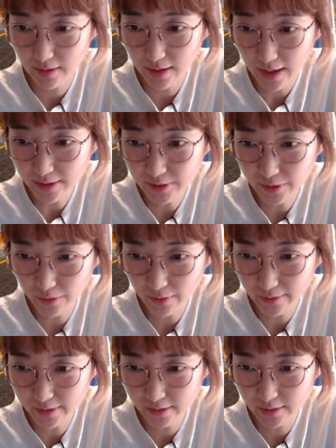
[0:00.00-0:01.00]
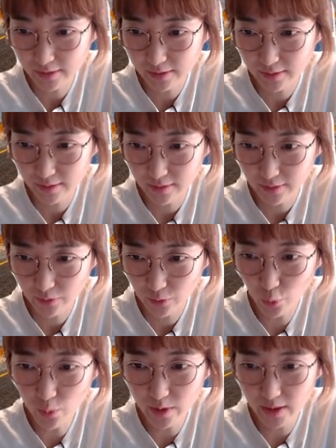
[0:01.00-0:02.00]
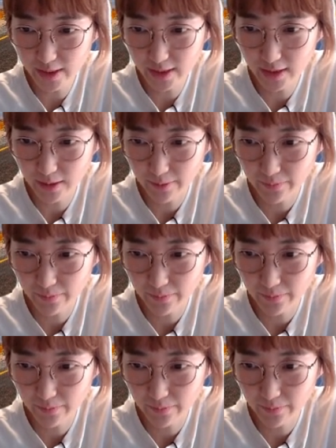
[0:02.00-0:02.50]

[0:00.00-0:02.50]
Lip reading: answers normally,